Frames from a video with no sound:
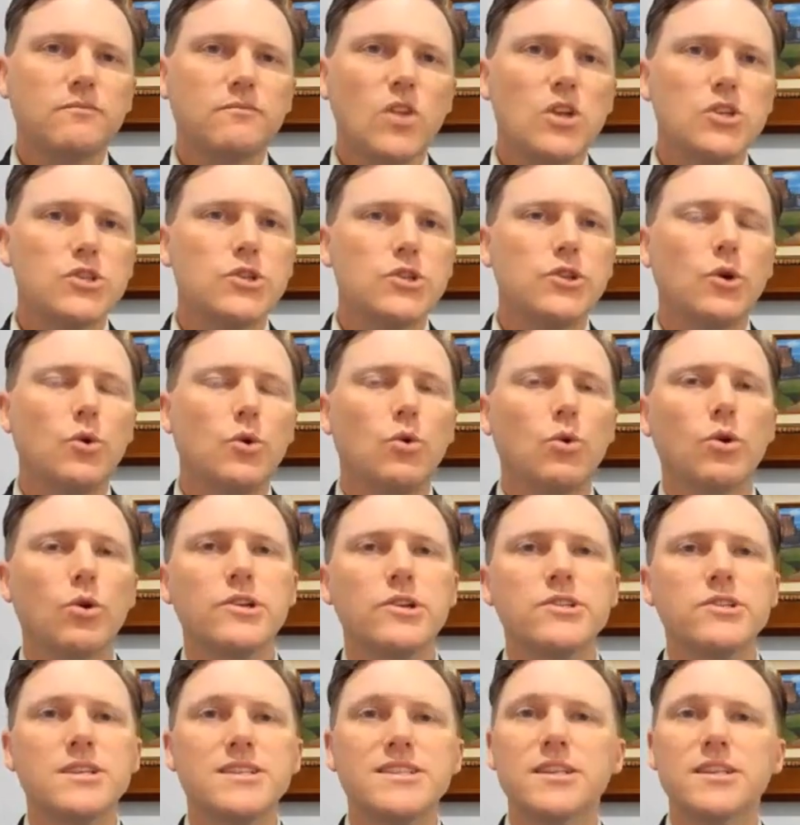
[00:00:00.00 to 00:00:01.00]
So the
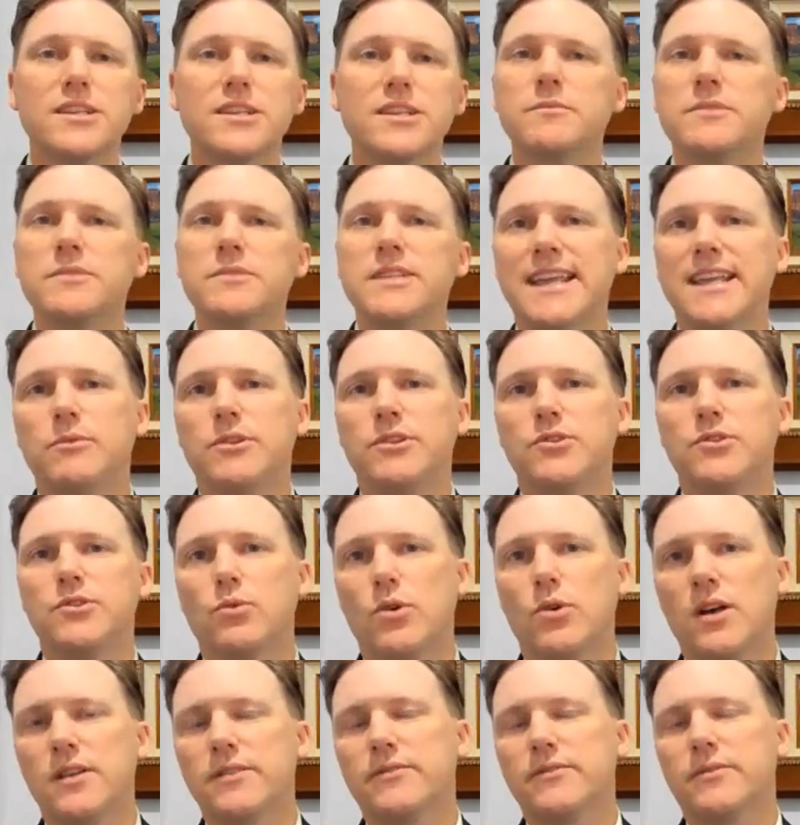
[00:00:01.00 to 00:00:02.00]
orange is them taking
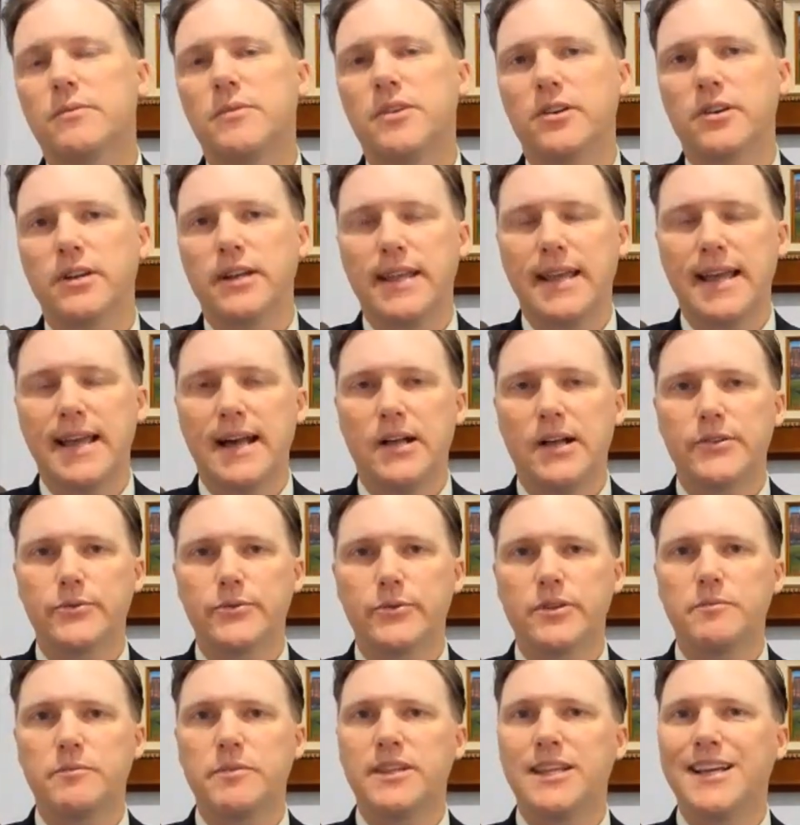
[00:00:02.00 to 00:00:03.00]
withdrawals from their accounts,
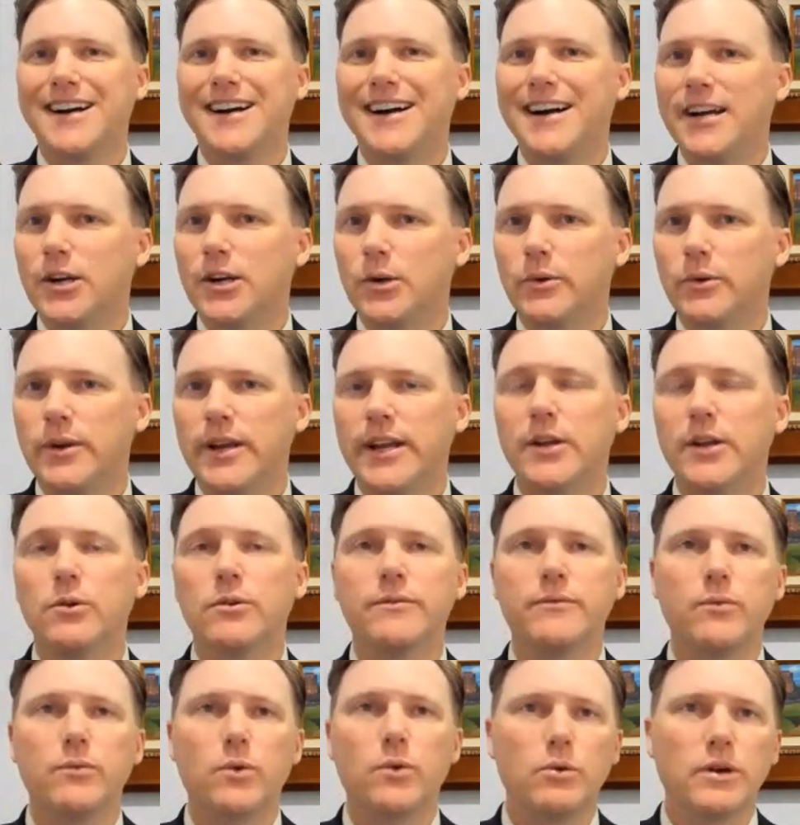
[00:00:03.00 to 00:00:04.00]
whether it be the IRA or
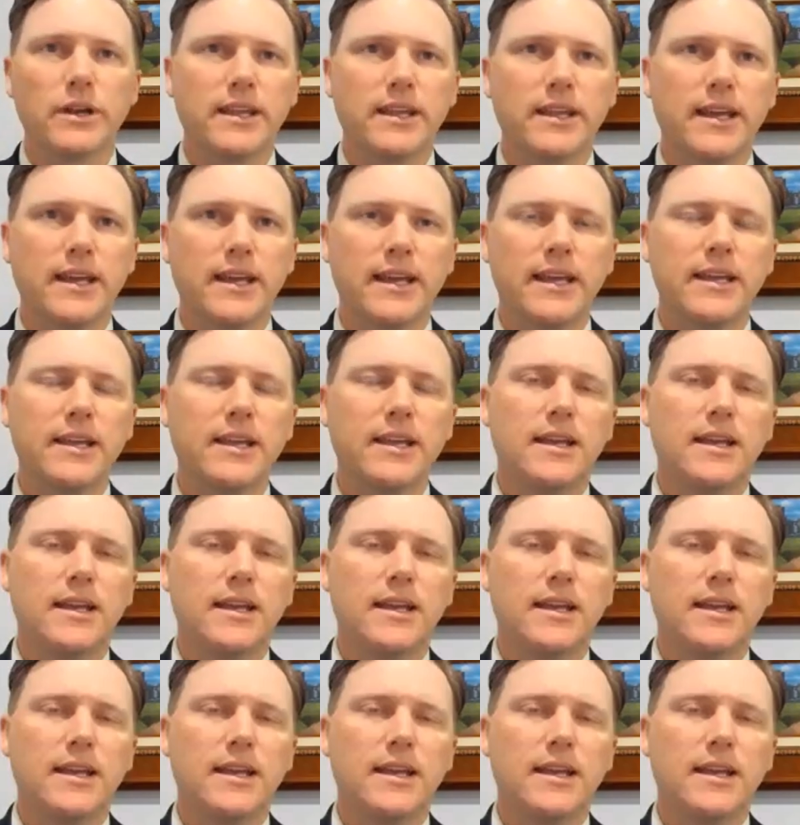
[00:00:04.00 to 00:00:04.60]
401k.